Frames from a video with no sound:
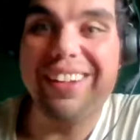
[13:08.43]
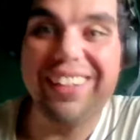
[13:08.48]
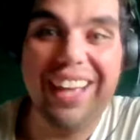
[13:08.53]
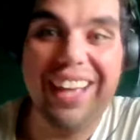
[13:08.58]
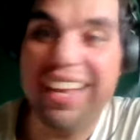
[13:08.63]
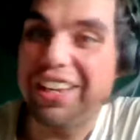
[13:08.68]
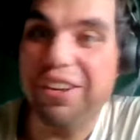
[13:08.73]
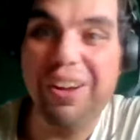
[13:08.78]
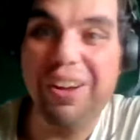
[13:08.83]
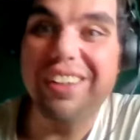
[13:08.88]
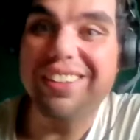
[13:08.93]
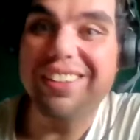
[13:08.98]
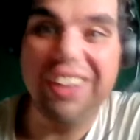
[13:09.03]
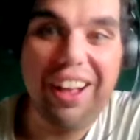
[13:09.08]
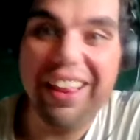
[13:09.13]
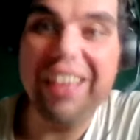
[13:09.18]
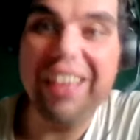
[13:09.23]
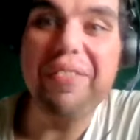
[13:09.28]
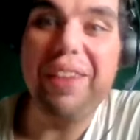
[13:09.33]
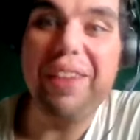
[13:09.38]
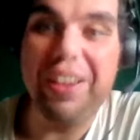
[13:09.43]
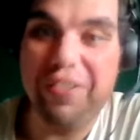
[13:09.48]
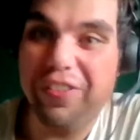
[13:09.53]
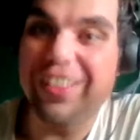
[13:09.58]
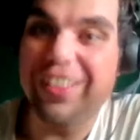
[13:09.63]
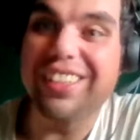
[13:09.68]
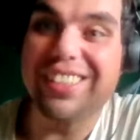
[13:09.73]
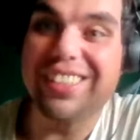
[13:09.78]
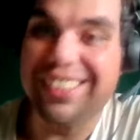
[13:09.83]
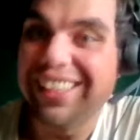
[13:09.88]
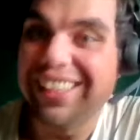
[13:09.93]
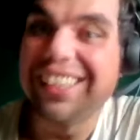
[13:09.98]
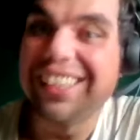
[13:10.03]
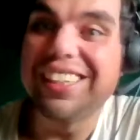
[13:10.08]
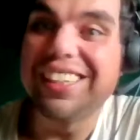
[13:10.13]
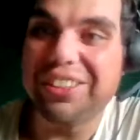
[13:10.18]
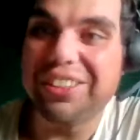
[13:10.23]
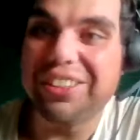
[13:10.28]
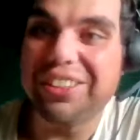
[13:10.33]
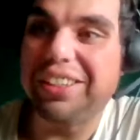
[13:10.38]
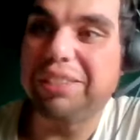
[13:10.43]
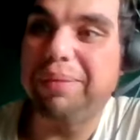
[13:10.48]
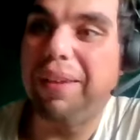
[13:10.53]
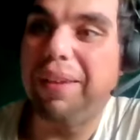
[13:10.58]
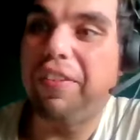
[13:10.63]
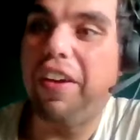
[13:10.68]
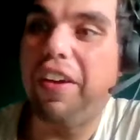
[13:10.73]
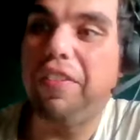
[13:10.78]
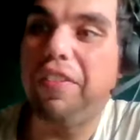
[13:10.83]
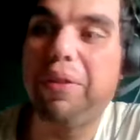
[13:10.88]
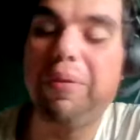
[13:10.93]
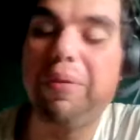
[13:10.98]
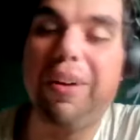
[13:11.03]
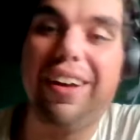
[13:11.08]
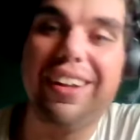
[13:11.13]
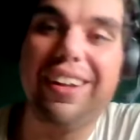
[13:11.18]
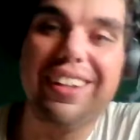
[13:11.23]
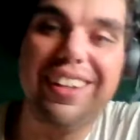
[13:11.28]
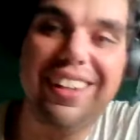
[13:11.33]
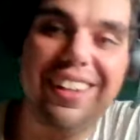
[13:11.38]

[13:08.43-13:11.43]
Okay, you y'all ain't ready for this. Here's ready, my favorite I'm one.